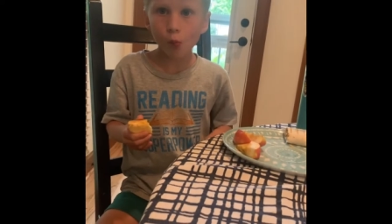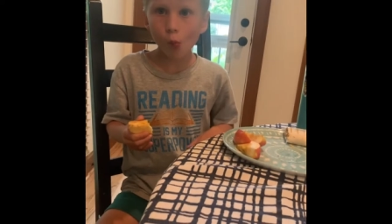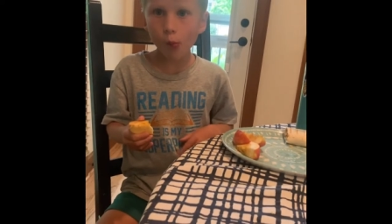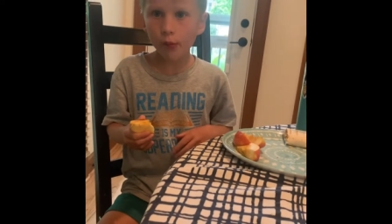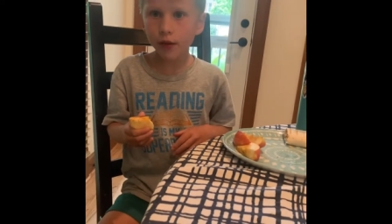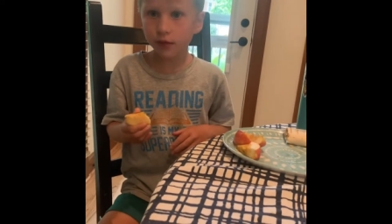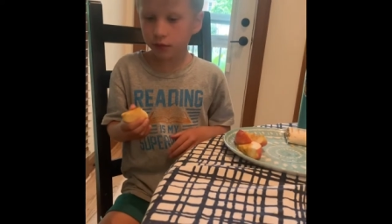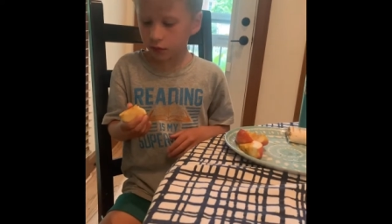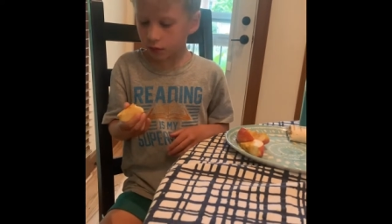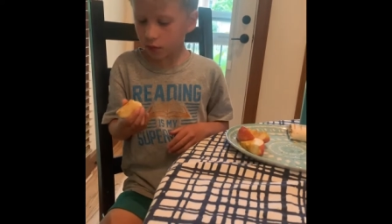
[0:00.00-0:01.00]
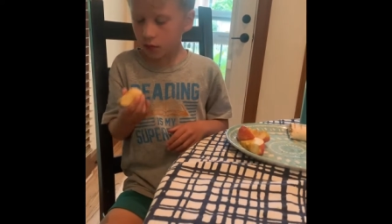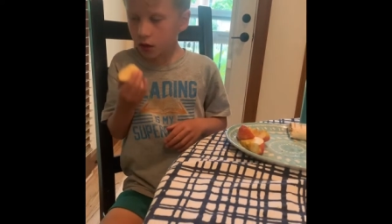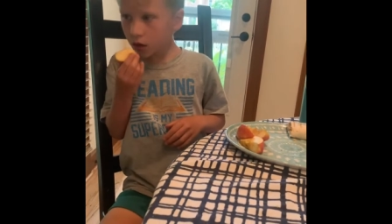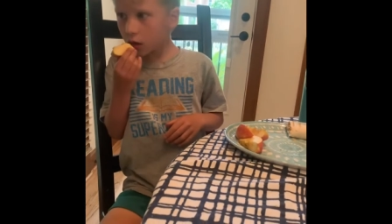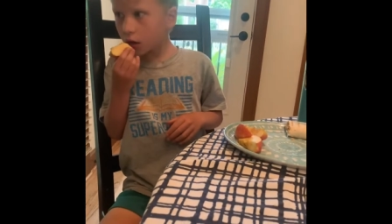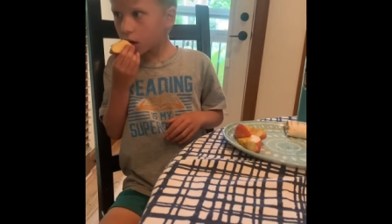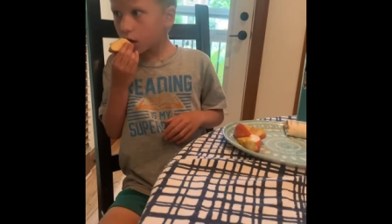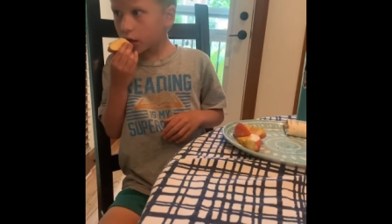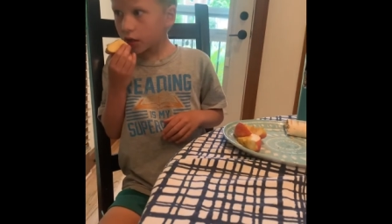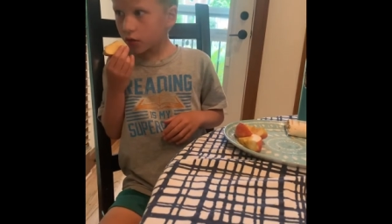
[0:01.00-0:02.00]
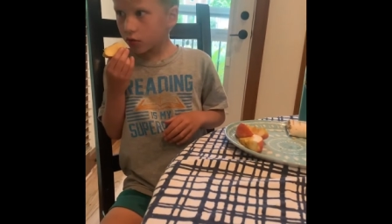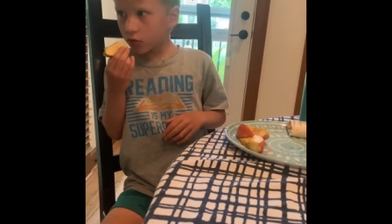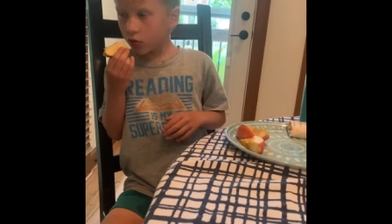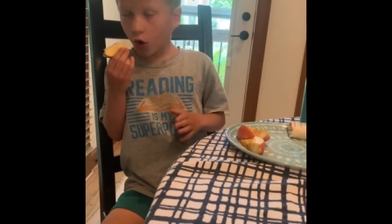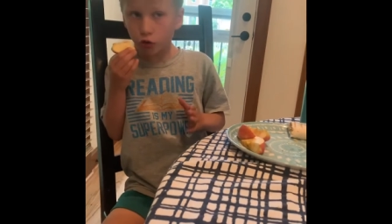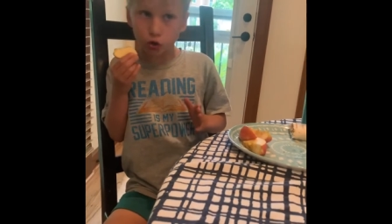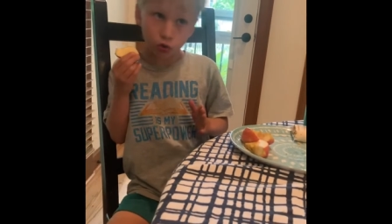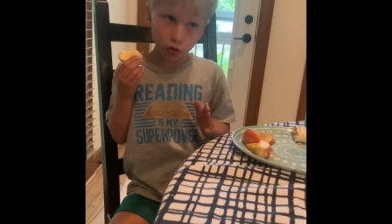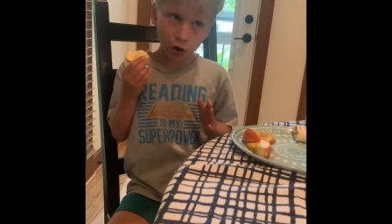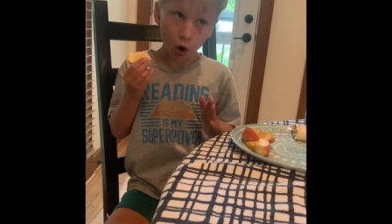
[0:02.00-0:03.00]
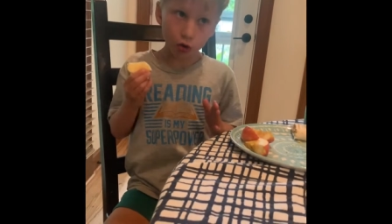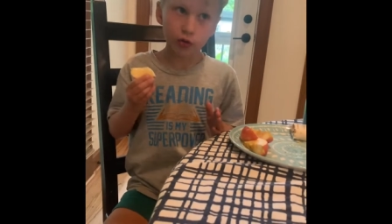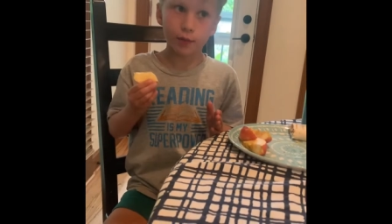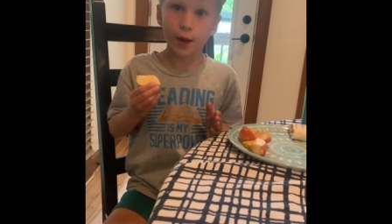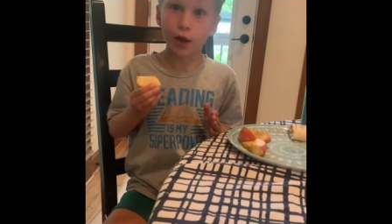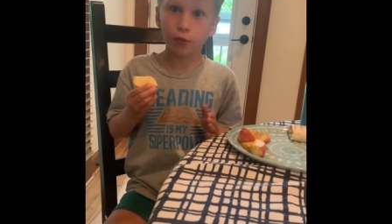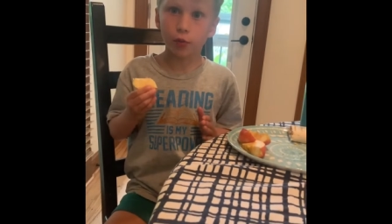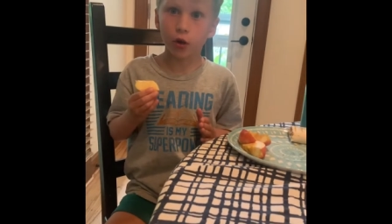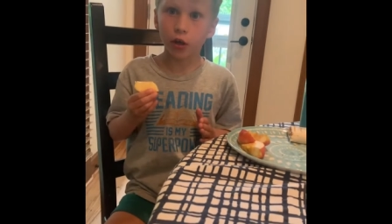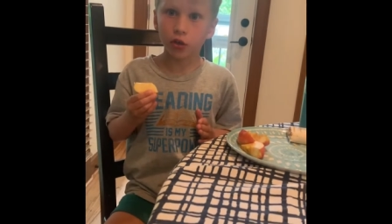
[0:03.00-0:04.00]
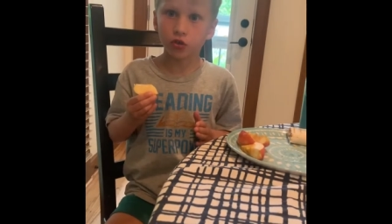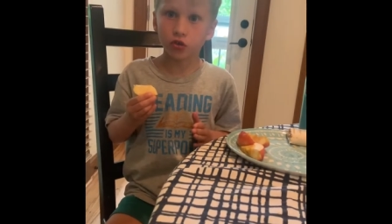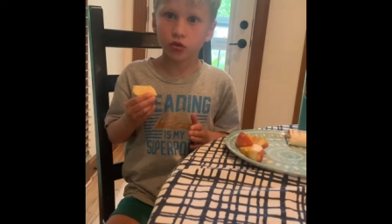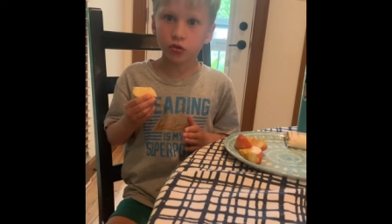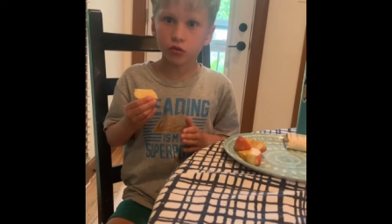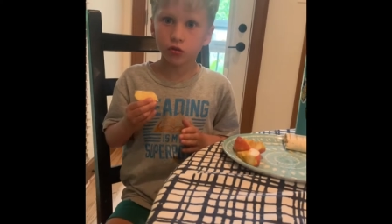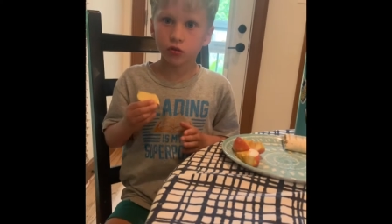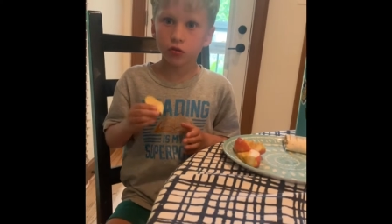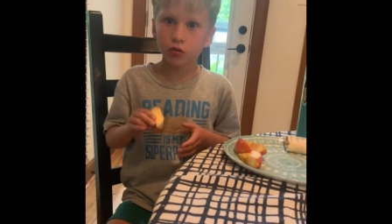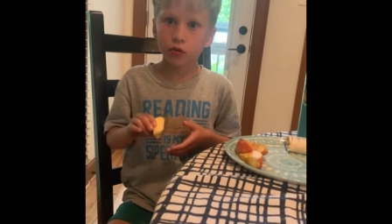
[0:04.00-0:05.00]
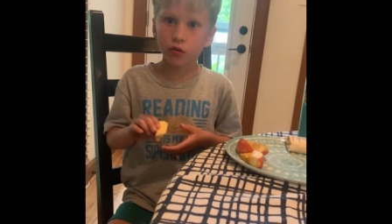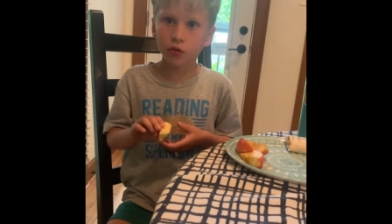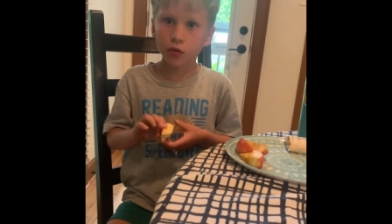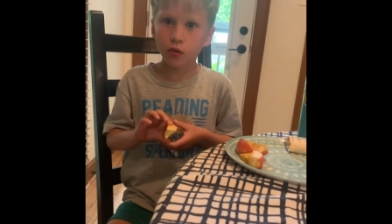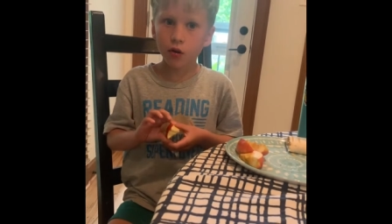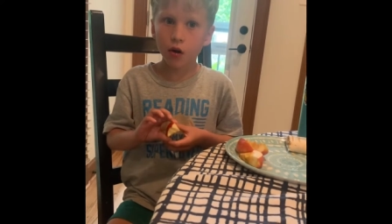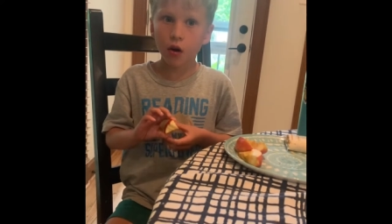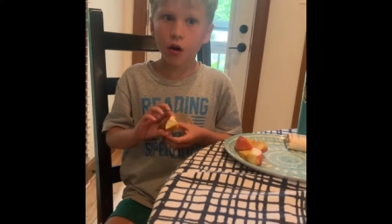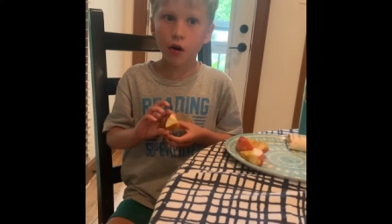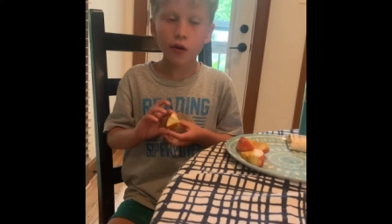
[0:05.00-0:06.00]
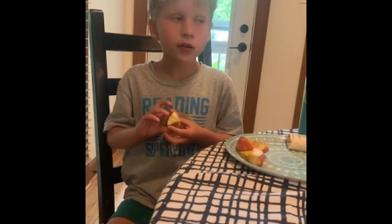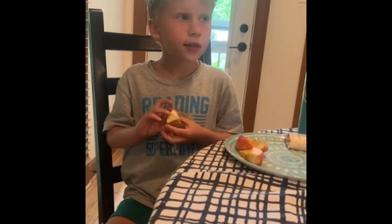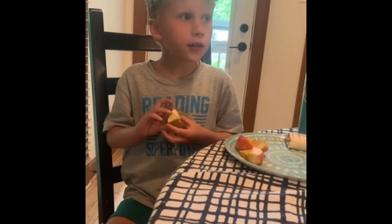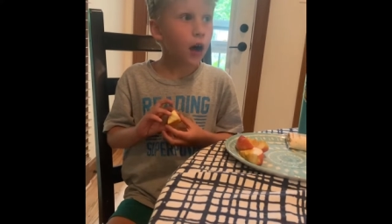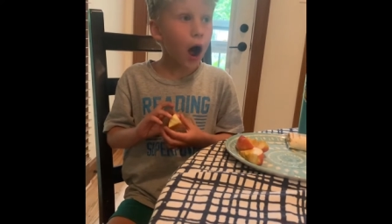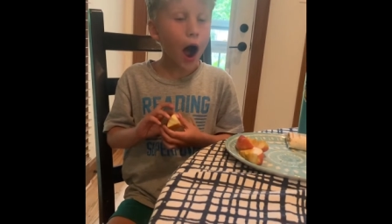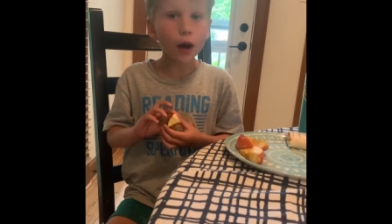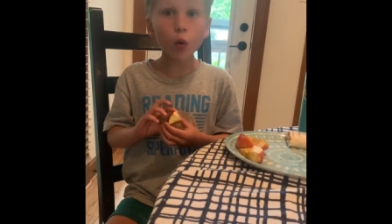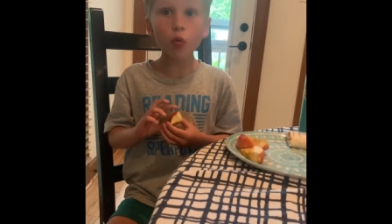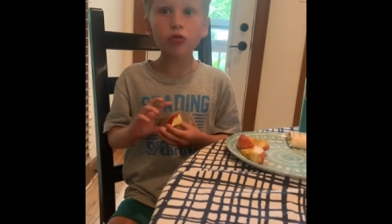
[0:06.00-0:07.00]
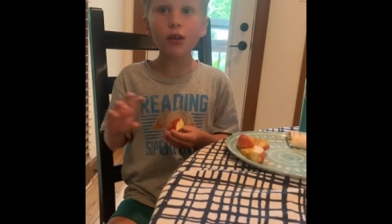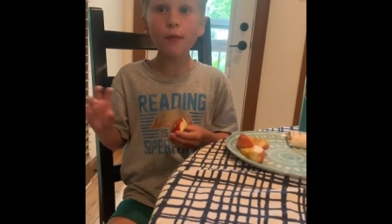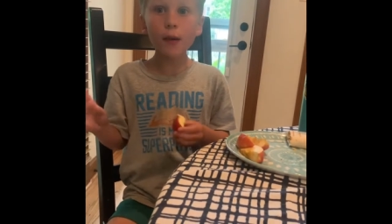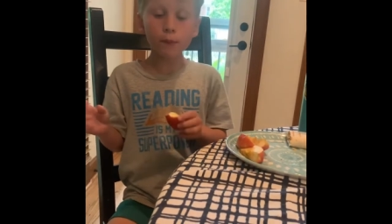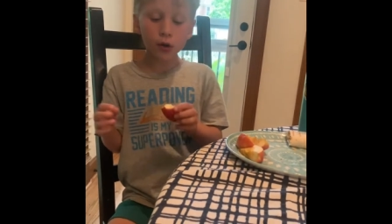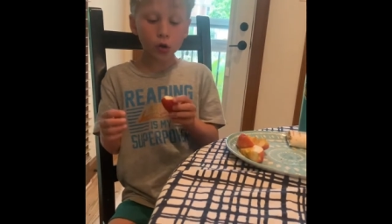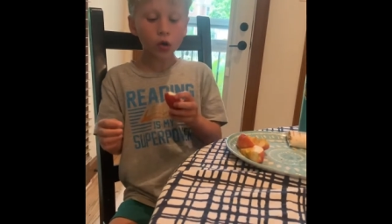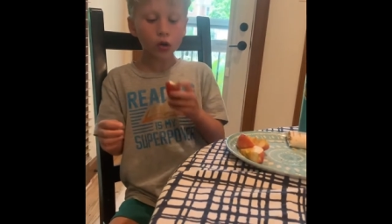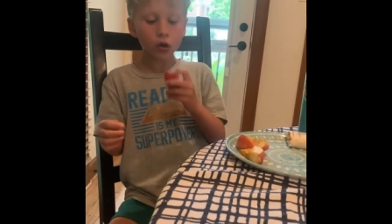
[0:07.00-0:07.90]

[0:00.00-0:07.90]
Where is it? Close to a car repair place. But what's the name of the car repair place? I don't remember.